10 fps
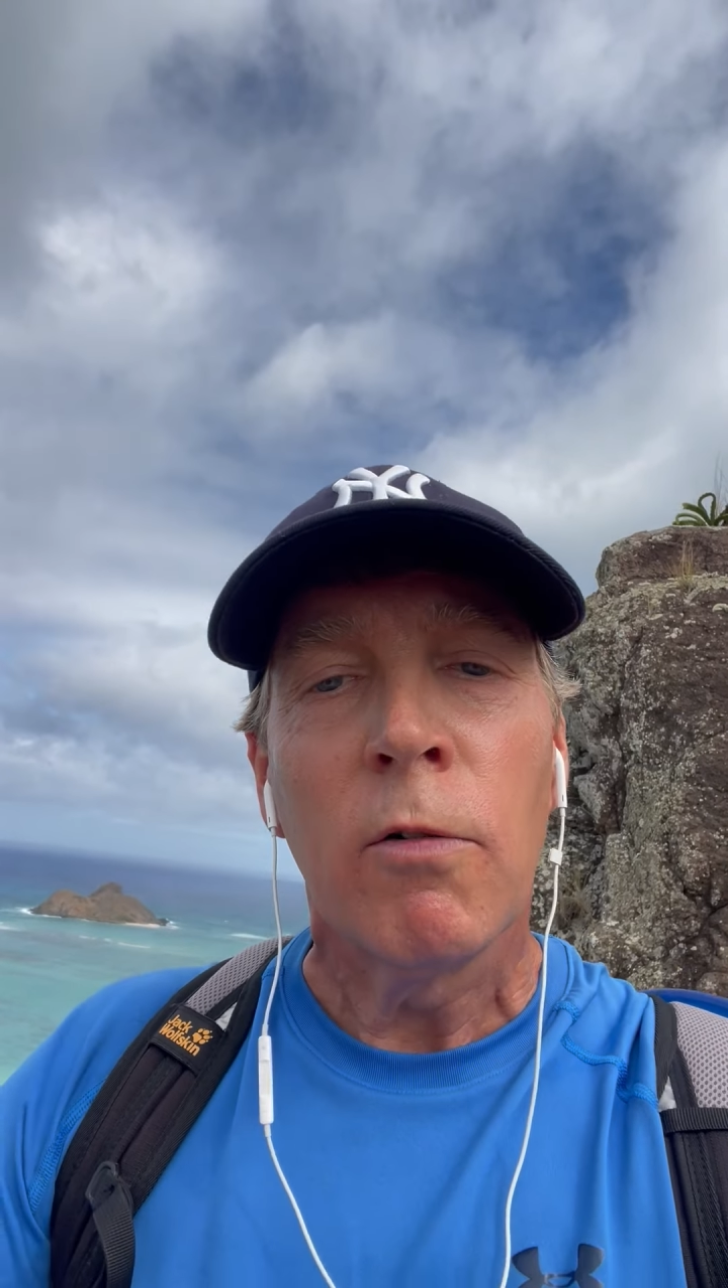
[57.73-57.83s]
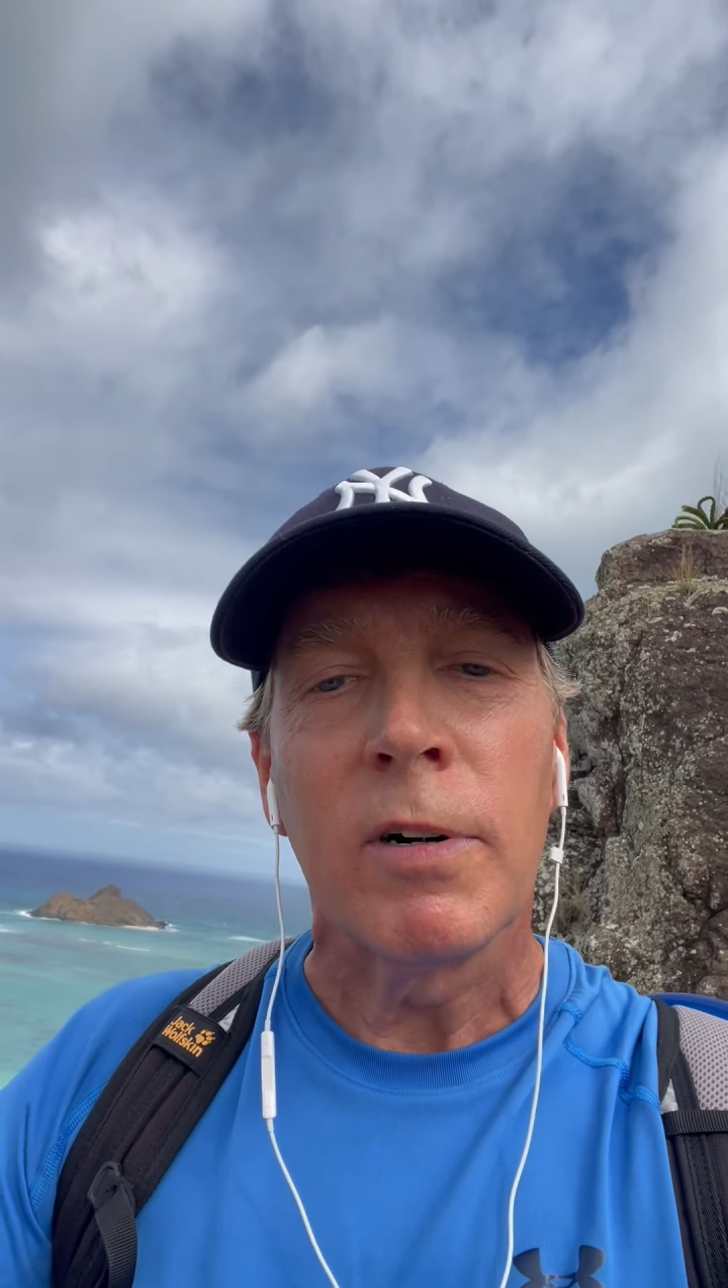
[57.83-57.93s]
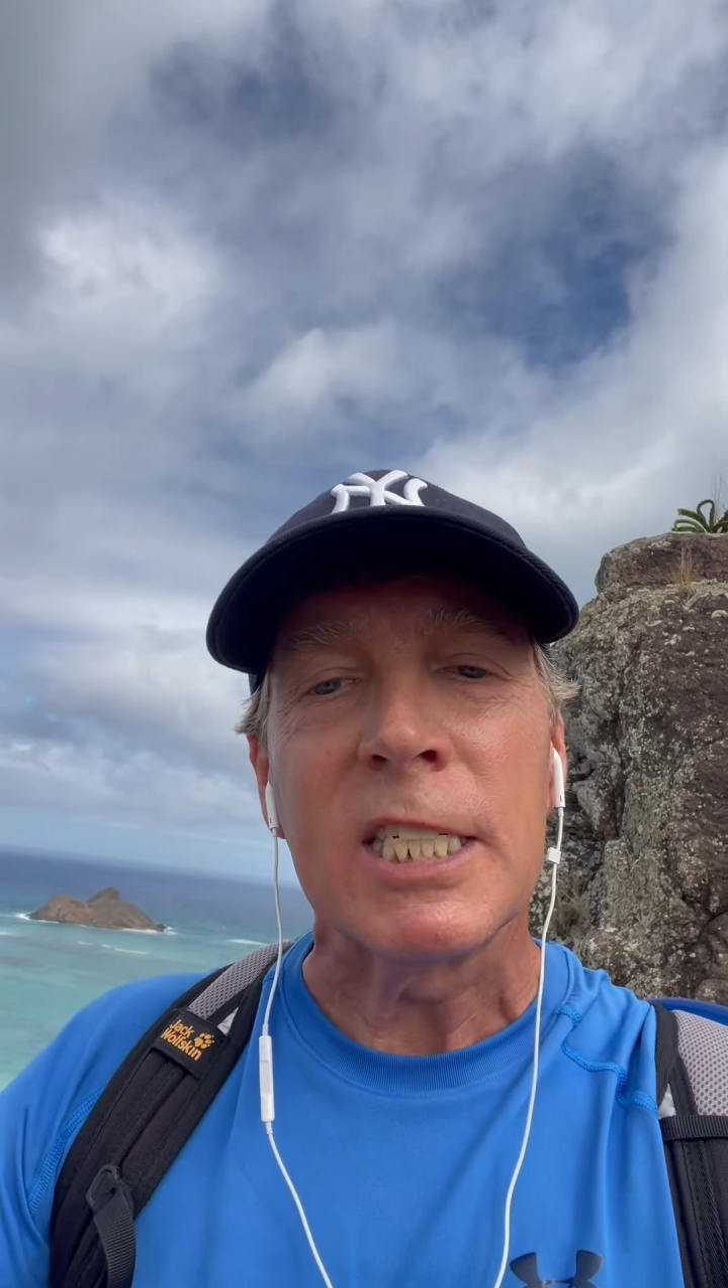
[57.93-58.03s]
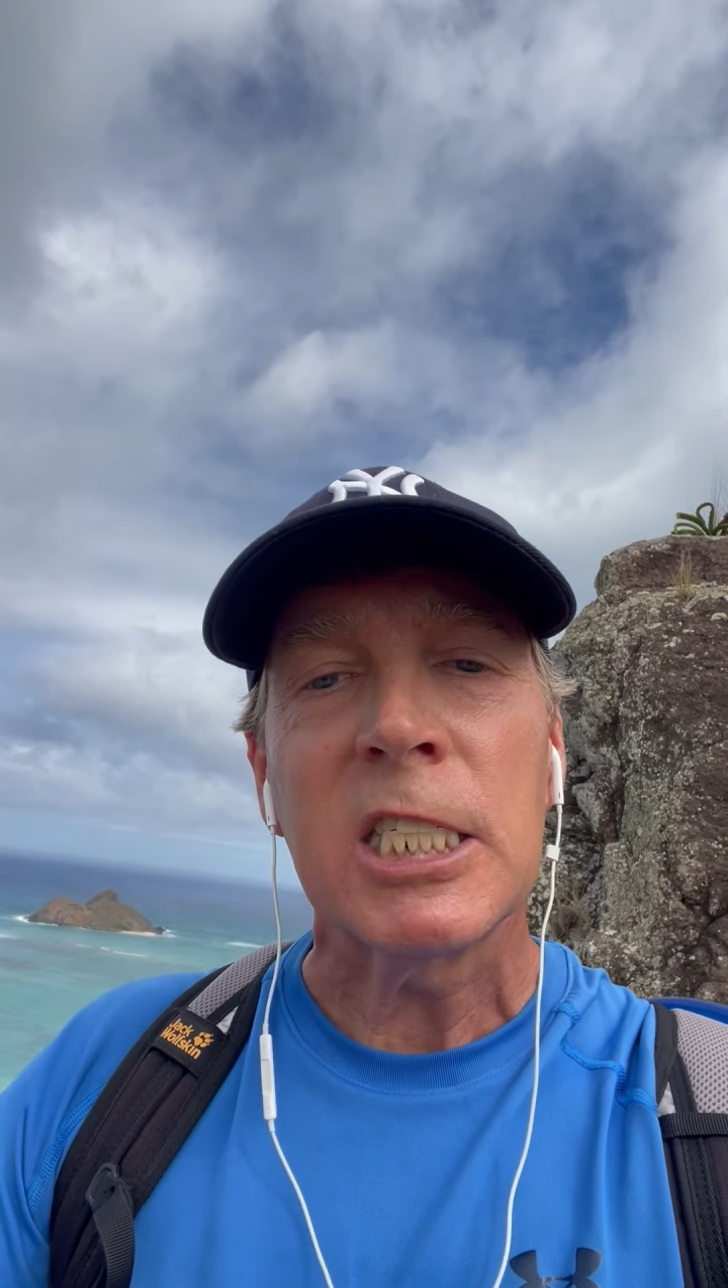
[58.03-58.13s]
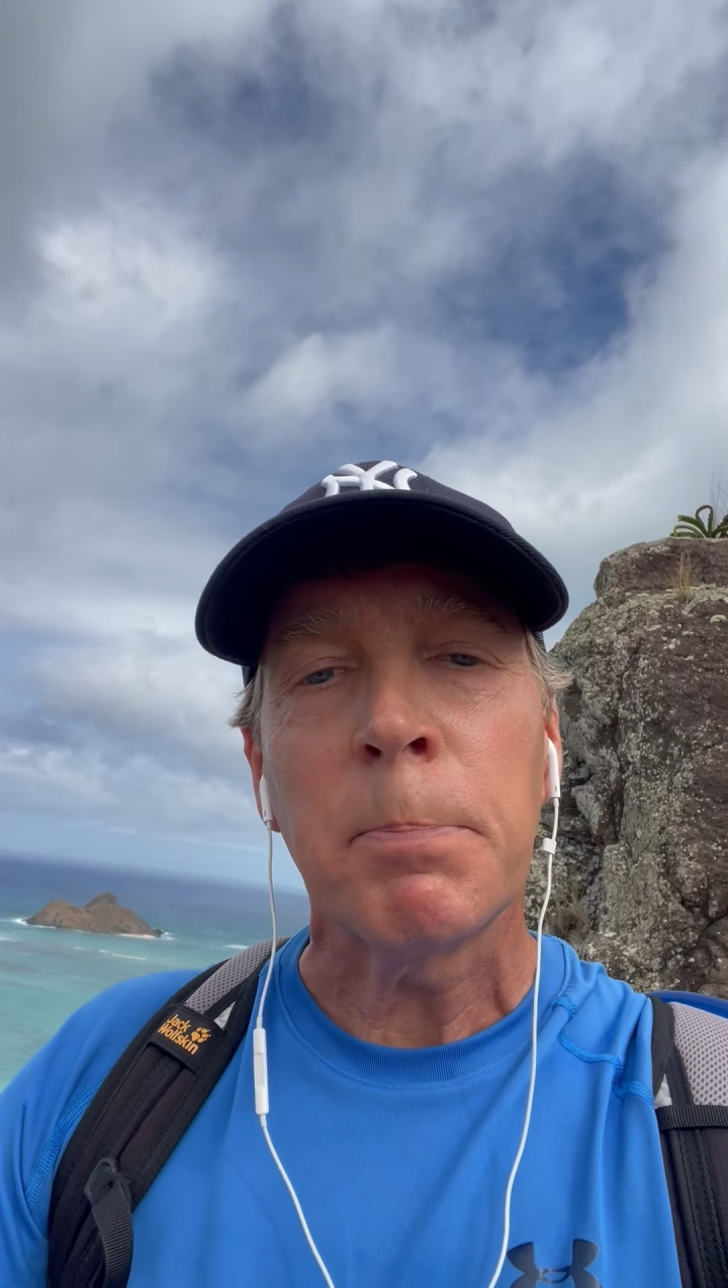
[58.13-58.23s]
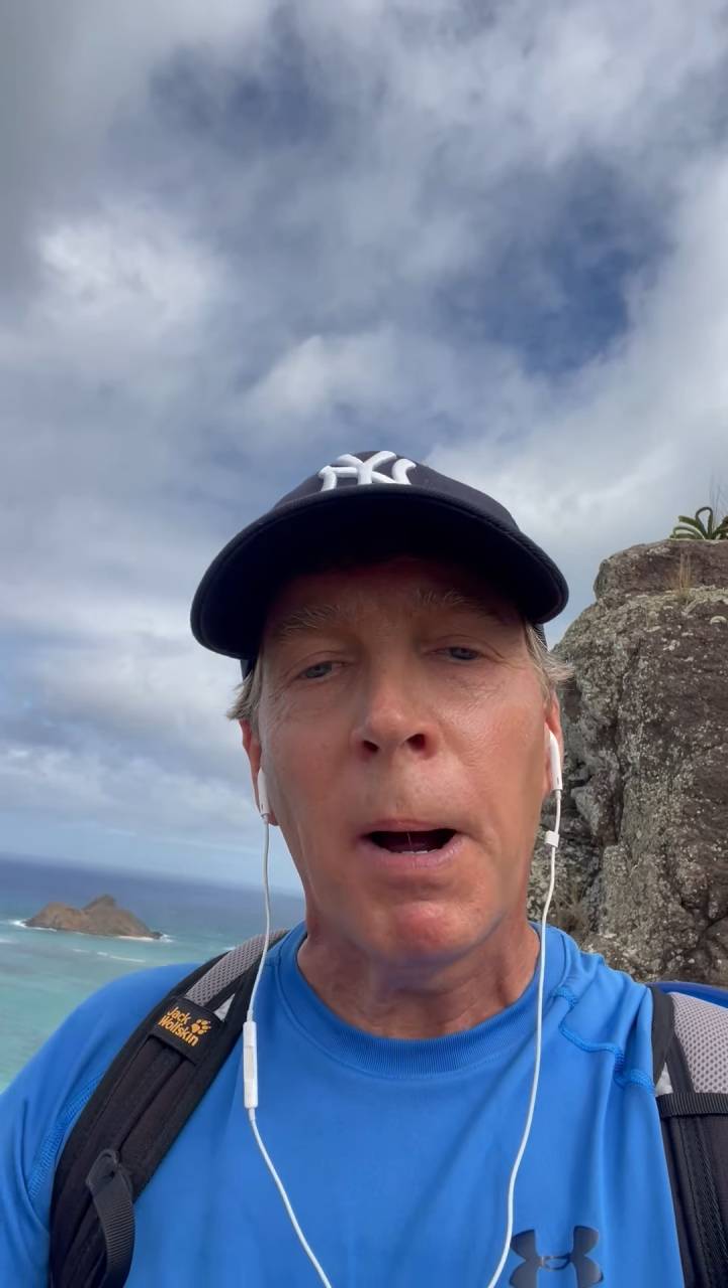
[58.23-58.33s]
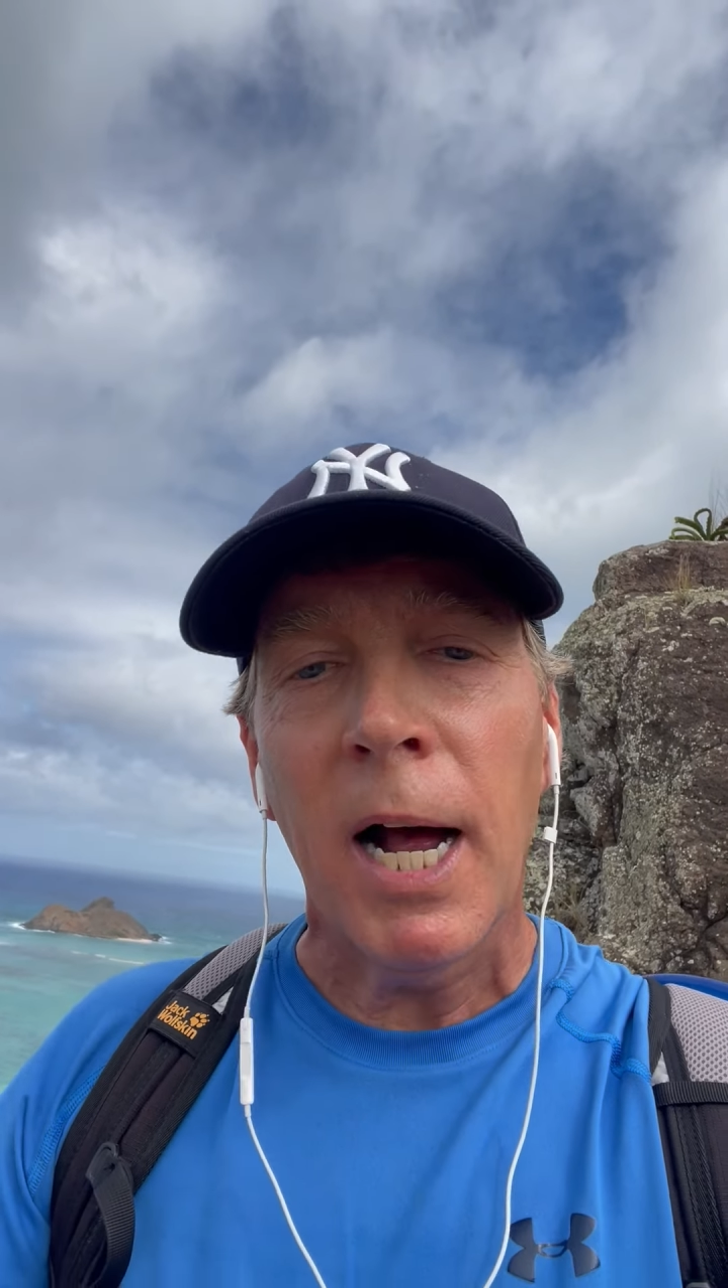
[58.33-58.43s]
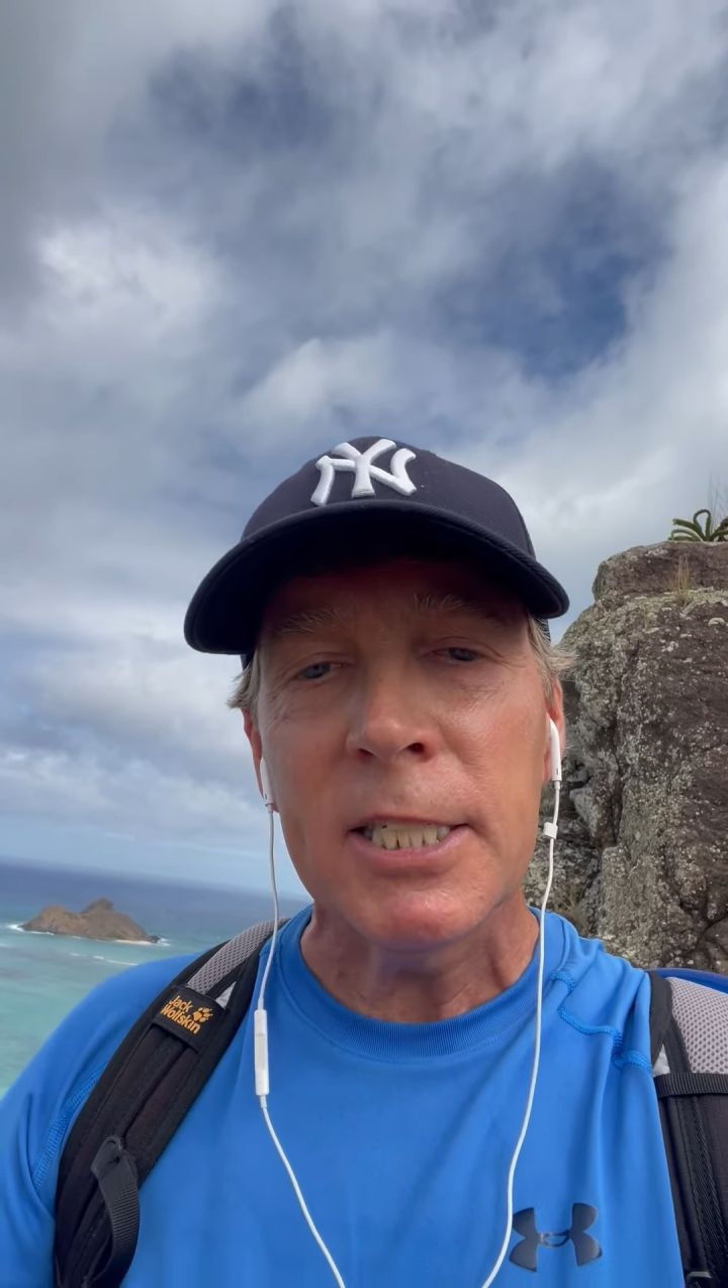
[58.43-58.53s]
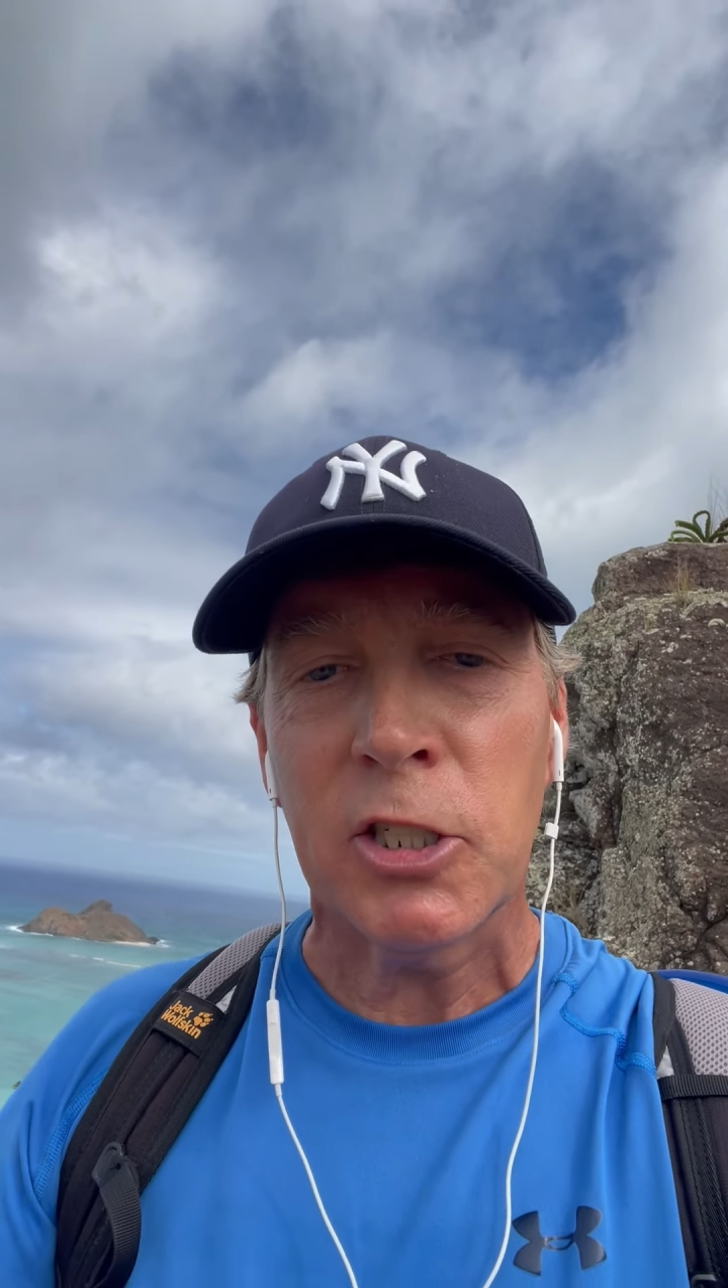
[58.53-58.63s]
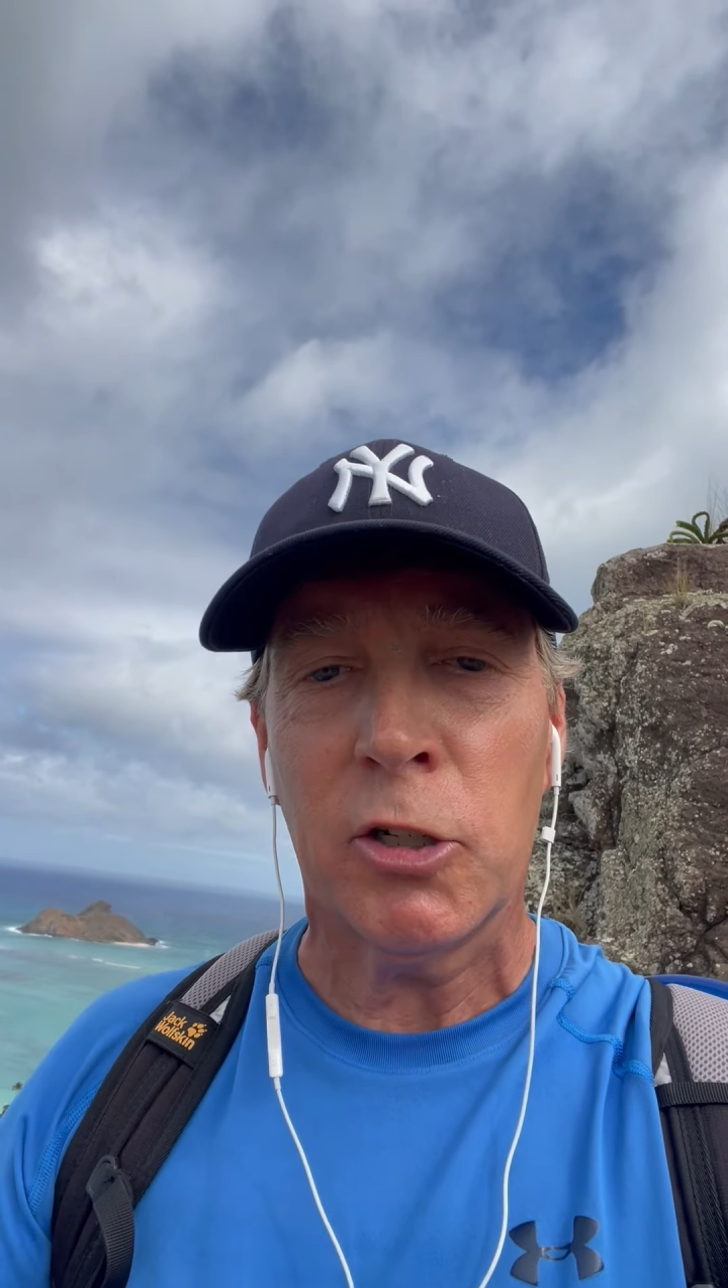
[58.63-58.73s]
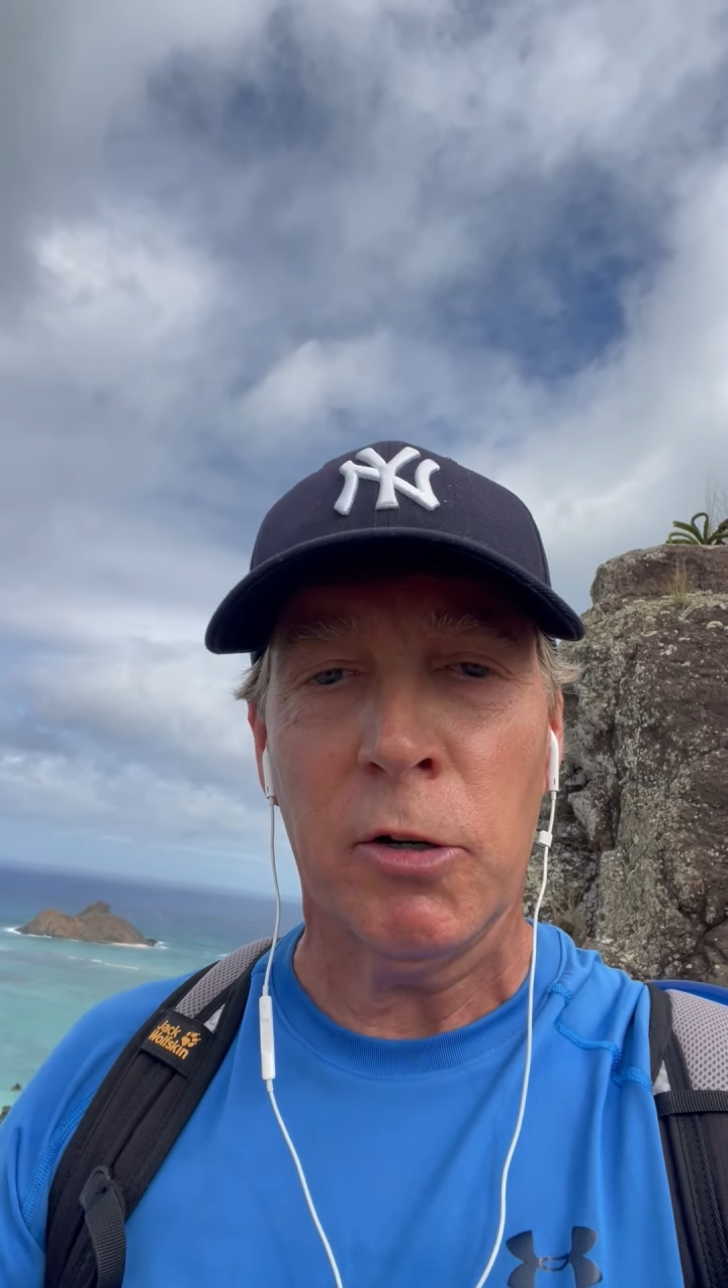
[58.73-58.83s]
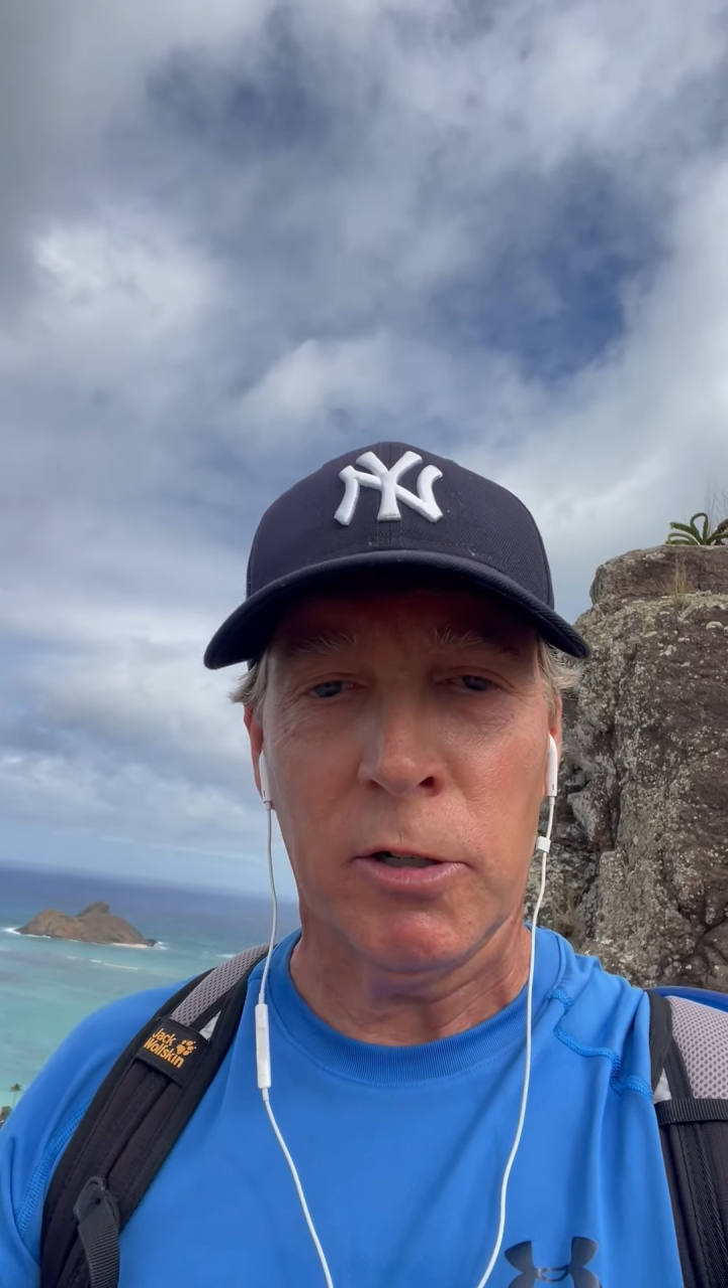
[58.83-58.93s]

response to